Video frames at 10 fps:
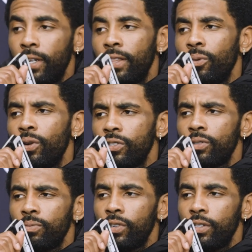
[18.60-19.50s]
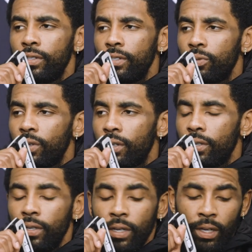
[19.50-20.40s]
They went on some runs
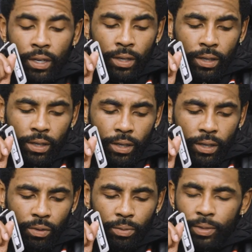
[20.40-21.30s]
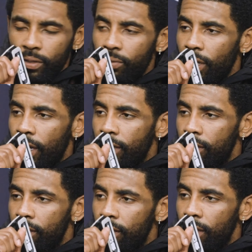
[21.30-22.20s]
where we missed some
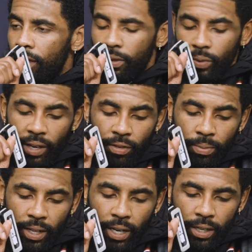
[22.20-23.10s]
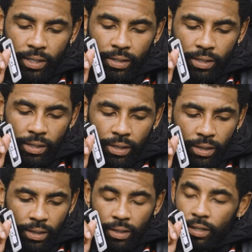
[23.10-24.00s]
shots and we gave up a lot of easy
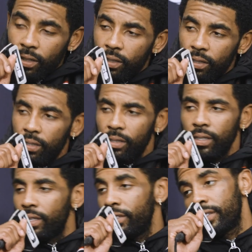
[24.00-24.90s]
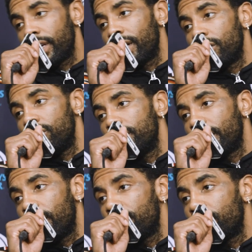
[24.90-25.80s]
looks, and they just got it going.
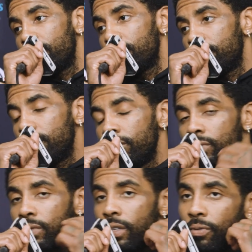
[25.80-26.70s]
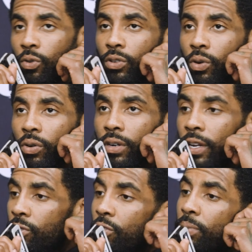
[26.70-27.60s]
They got in the rhythm, and then in the fourth quarter
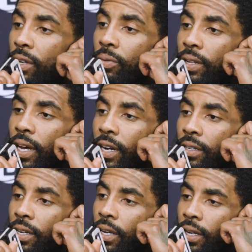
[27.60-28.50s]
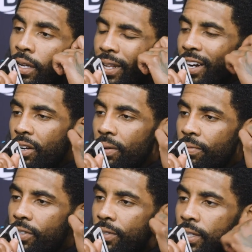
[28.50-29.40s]
they were just playing with a lot of
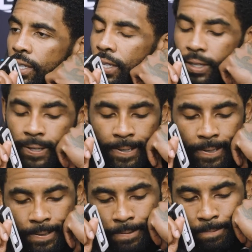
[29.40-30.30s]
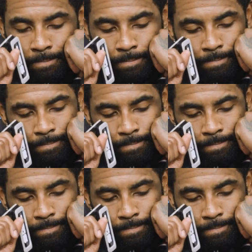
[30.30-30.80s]
comfort. And